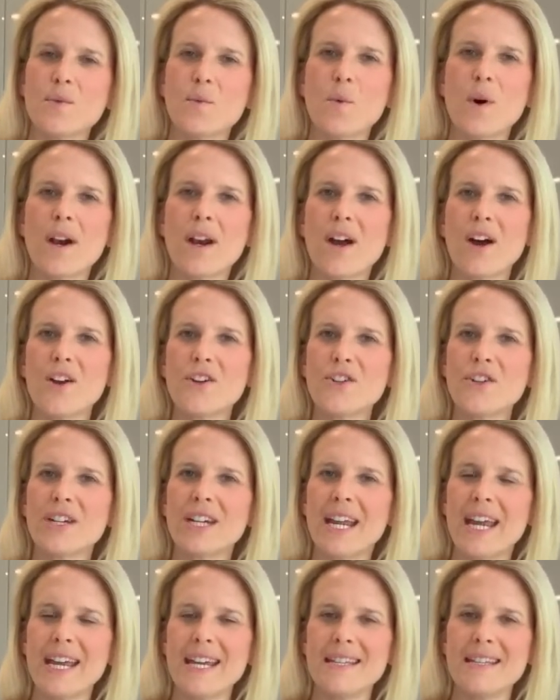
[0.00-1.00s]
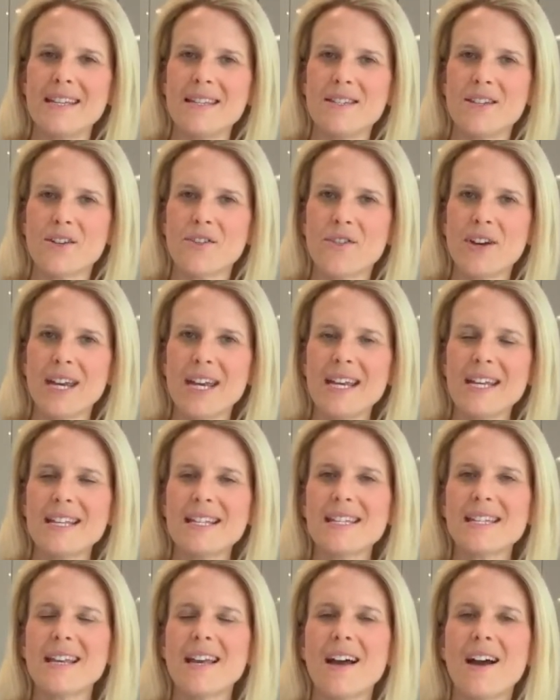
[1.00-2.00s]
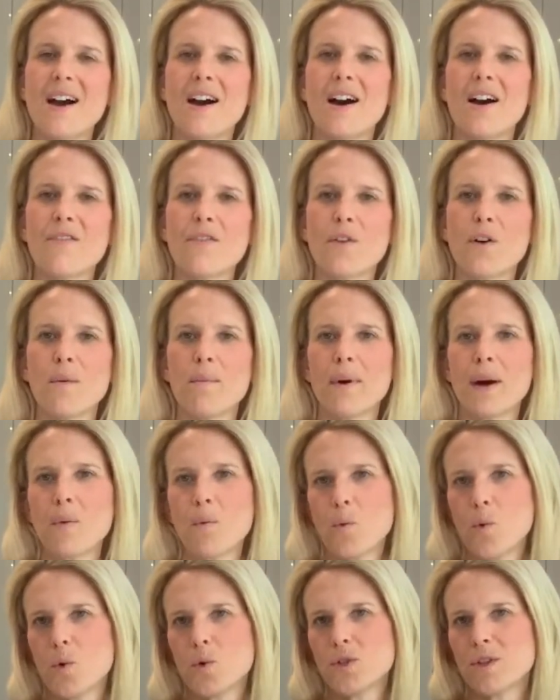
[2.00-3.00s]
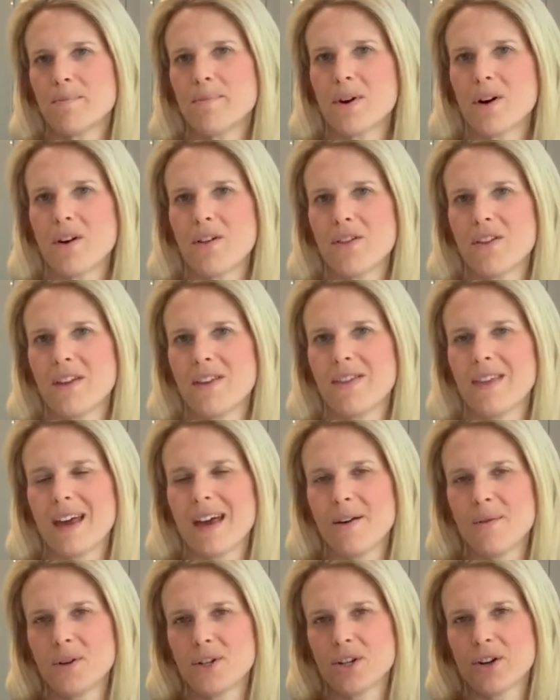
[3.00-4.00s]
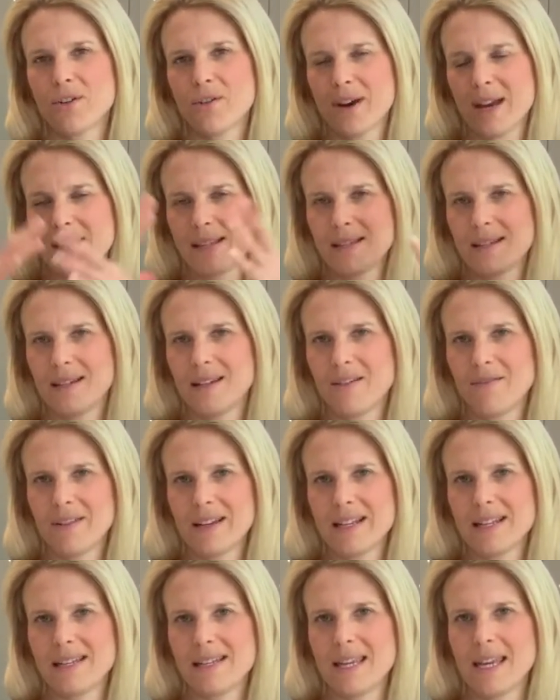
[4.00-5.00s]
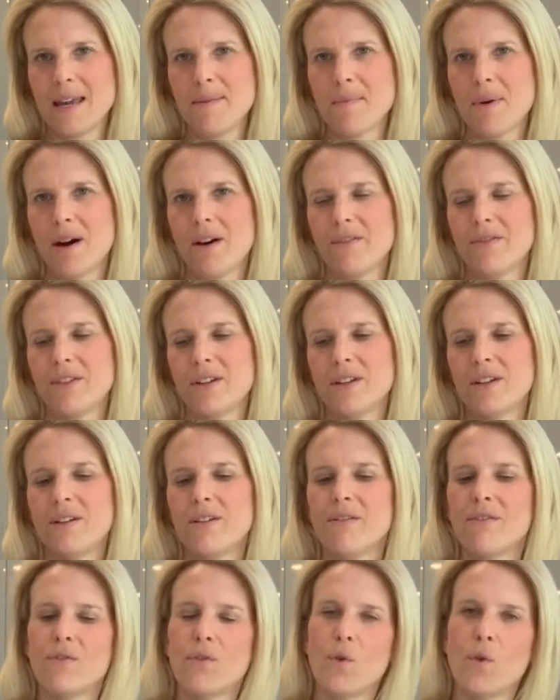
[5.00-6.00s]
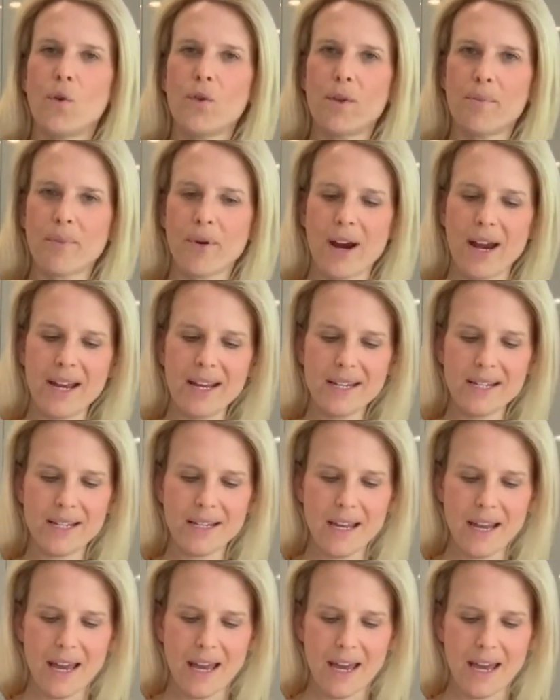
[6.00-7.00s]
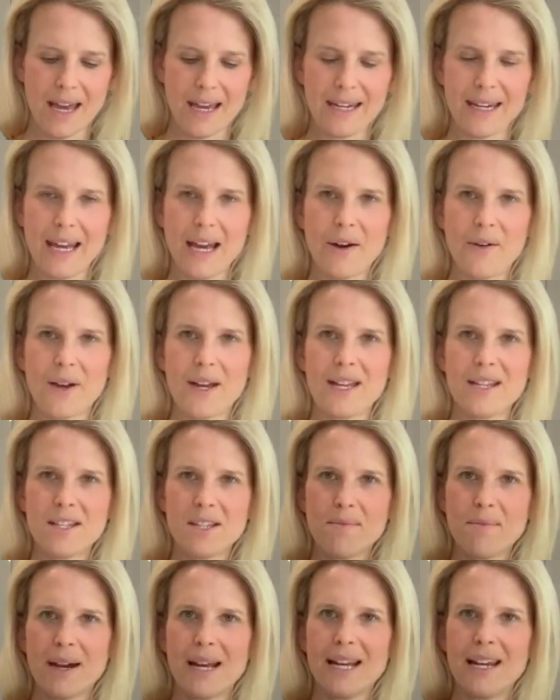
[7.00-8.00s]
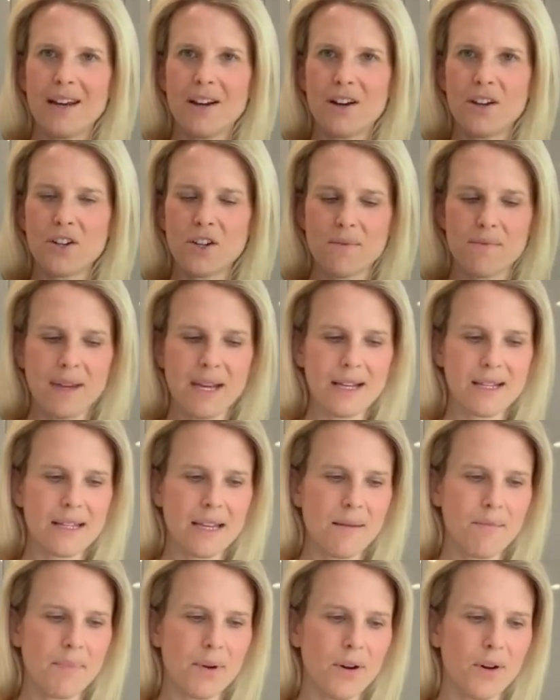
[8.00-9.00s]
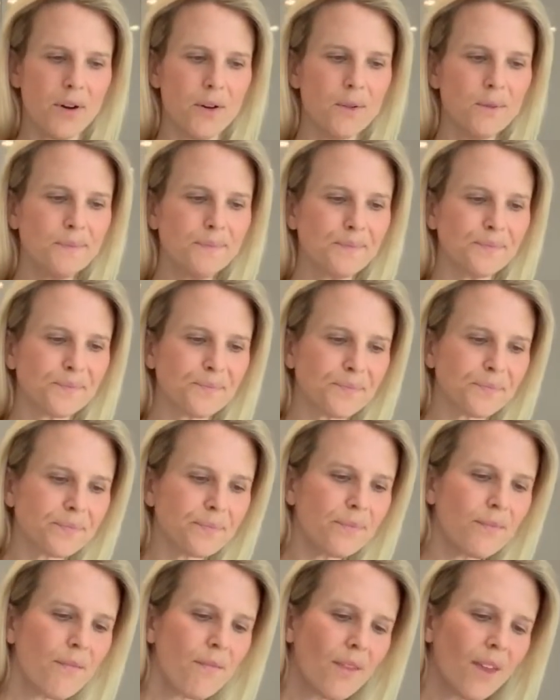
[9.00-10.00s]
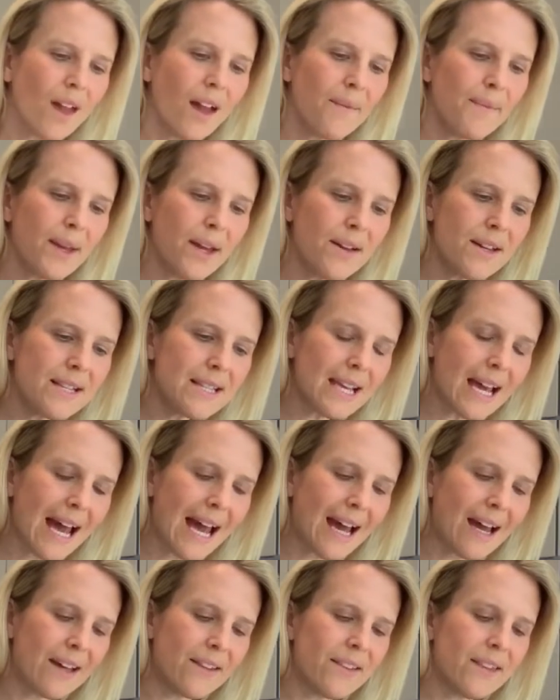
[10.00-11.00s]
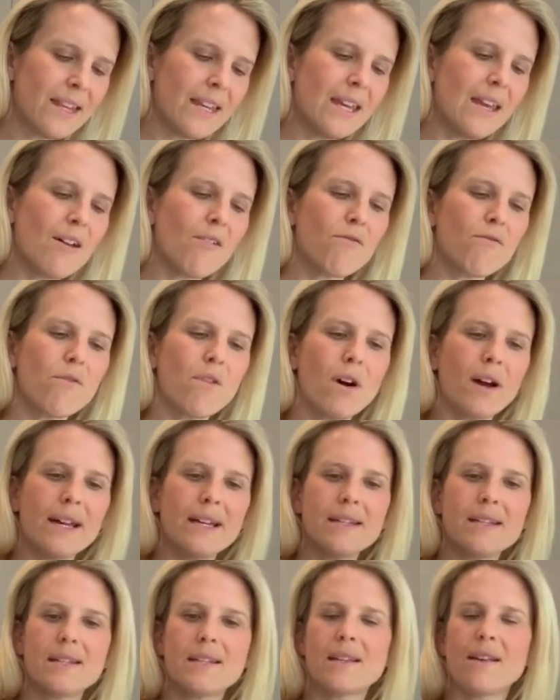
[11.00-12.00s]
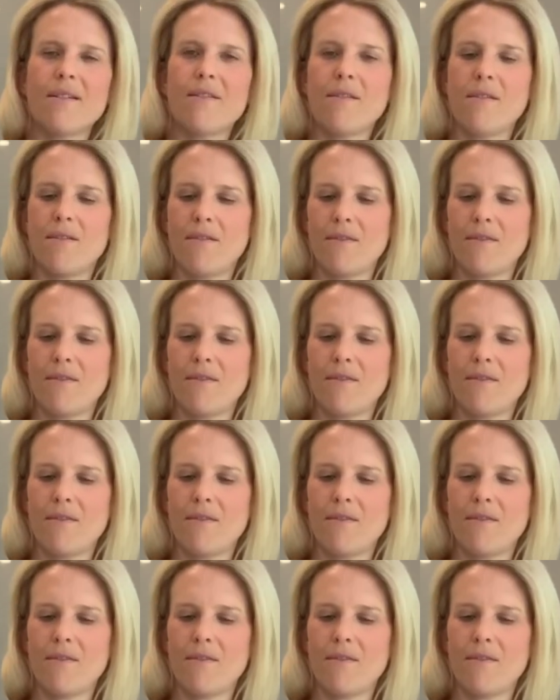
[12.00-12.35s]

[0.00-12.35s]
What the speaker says: to 180 degrees. I've got my water bath in there, which creates a lovely steam oven for the bread. And now into my large mixing bowl, I'm going to add the rice